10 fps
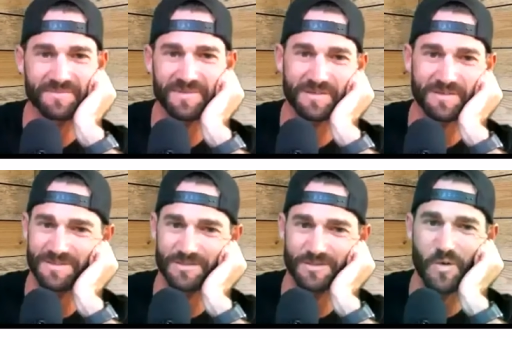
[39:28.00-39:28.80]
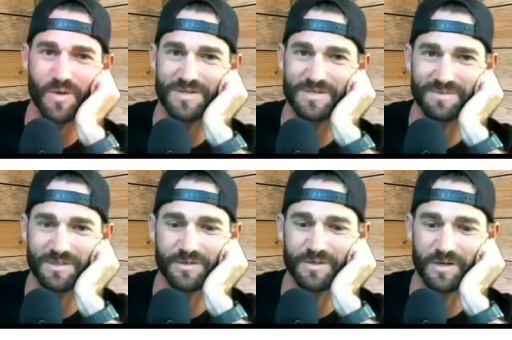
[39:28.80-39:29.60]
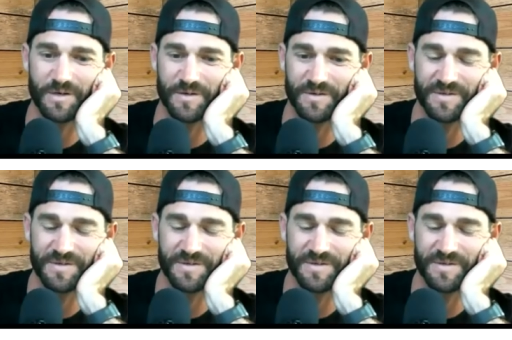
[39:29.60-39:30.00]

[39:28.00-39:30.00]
you know because there's always something yeah. new to learn